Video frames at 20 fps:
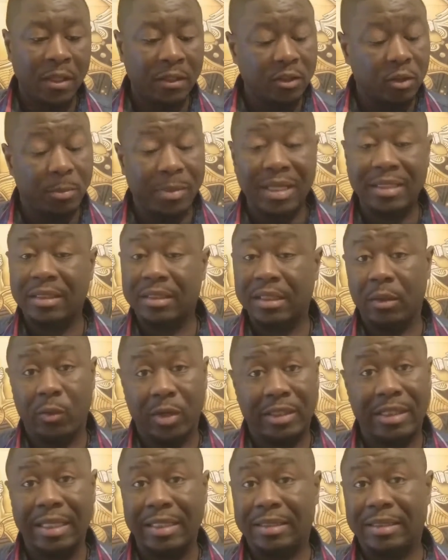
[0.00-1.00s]
So basically
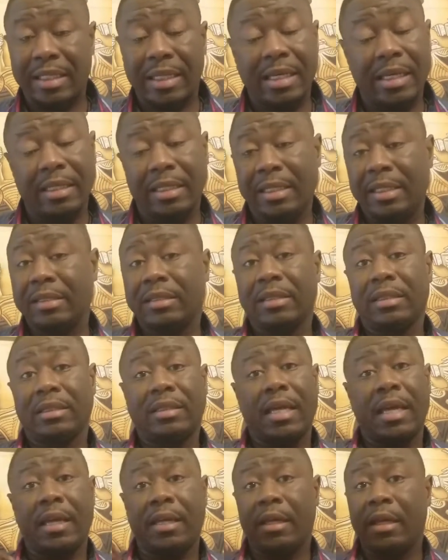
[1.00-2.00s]
what they're saying is
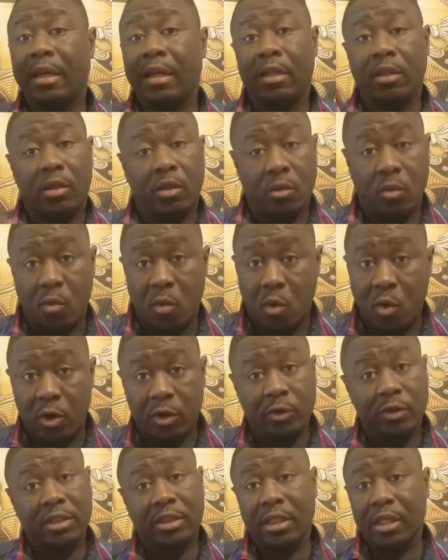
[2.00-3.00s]
that the more
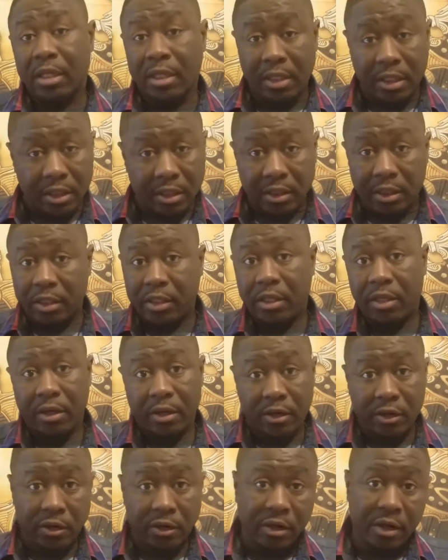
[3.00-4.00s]
you study
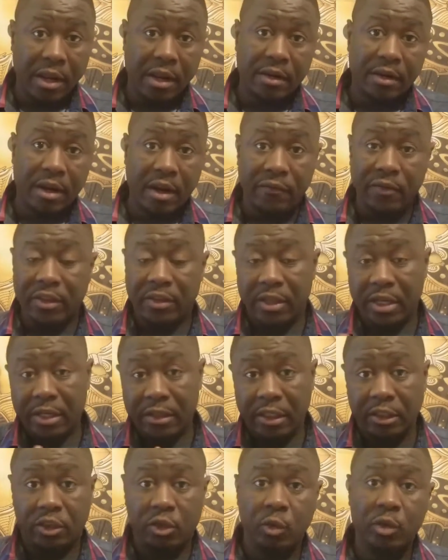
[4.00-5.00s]
here and
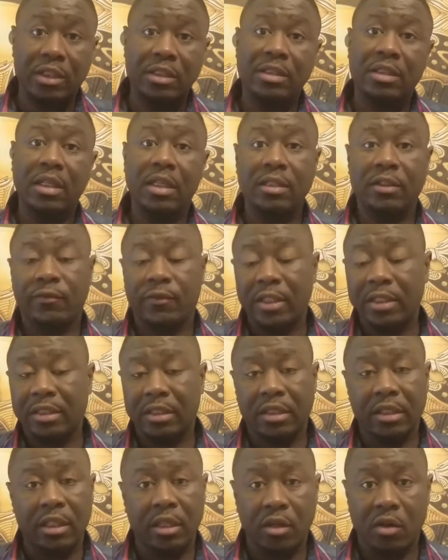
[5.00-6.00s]
everything that you can touch
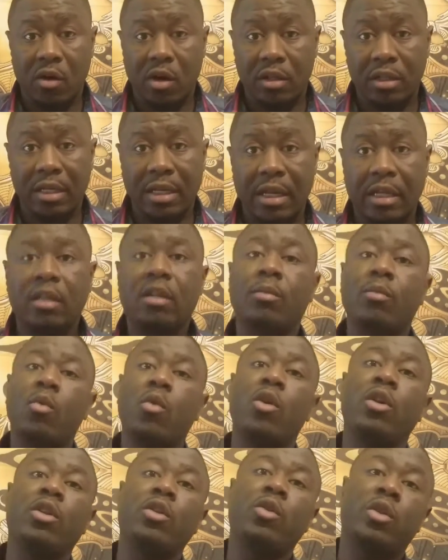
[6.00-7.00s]
physically and all of that, the
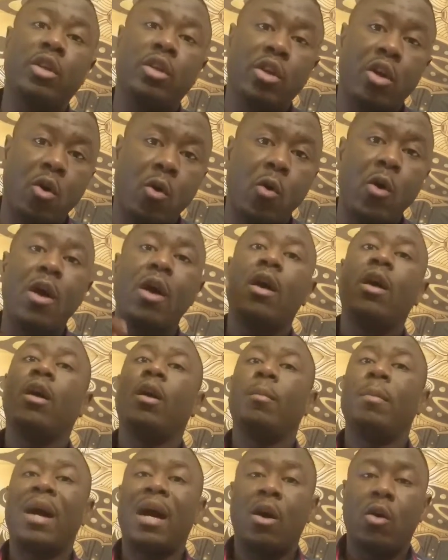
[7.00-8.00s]
more you can know
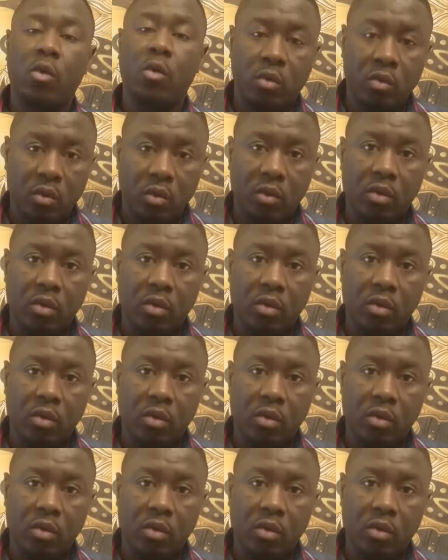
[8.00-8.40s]
about